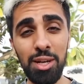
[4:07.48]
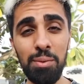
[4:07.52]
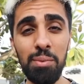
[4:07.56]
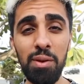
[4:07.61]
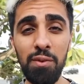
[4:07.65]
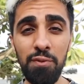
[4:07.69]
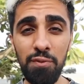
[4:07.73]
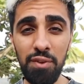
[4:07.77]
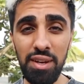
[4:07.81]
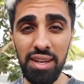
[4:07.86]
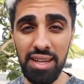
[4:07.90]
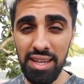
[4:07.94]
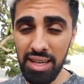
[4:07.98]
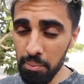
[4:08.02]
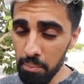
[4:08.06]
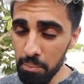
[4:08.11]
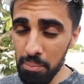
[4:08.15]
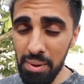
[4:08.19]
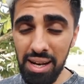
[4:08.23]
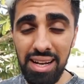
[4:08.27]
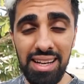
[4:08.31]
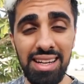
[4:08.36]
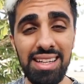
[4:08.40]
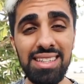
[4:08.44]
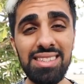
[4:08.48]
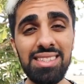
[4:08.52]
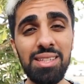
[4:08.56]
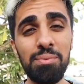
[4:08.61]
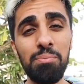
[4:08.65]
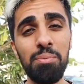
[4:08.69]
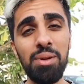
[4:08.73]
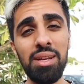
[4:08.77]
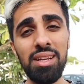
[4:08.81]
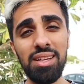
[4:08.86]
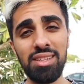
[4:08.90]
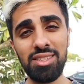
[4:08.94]
gonna be feeding millions
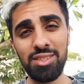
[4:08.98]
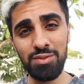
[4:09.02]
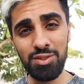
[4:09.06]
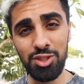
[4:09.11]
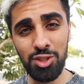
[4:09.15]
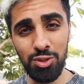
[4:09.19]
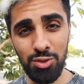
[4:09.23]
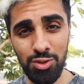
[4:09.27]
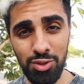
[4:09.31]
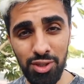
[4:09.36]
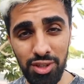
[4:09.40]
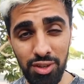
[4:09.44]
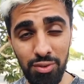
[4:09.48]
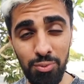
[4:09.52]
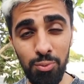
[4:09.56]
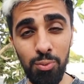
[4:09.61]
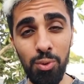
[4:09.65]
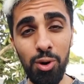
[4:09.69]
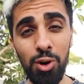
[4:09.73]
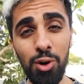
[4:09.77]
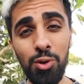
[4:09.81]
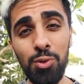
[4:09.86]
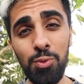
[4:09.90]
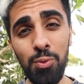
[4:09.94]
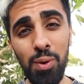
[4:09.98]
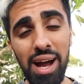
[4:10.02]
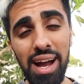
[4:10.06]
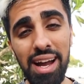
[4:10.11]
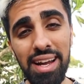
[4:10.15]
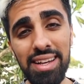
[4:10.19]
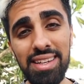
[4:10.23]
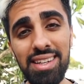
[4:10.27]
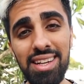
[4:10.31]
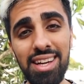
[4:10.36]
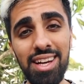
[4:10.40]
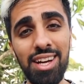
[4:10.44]
and millions of children
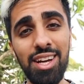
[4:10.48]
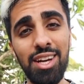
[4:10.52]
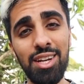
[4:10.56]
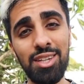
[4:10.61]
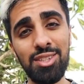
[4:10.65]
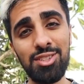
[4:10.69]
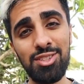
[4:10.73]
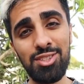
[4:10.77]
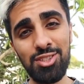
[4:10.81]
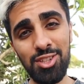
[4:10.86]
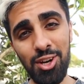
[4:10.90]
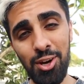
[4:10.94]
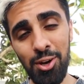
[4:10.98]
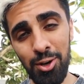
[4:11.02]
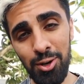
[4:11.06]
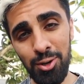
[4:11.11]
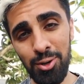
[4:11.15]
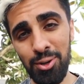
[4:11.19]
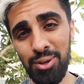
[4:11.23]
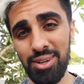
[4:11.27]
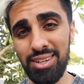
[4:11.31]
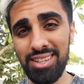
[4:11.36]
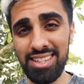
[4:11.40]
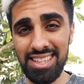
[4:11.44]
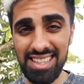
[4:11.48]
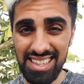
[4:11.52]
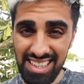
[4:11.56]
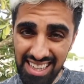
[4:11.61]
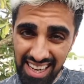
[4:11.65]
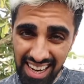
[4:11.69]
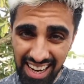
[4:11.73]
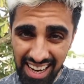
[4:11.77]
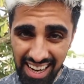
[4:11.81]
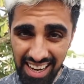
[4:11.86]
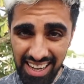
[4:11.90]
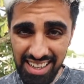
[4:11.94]
worldwide. So yeah.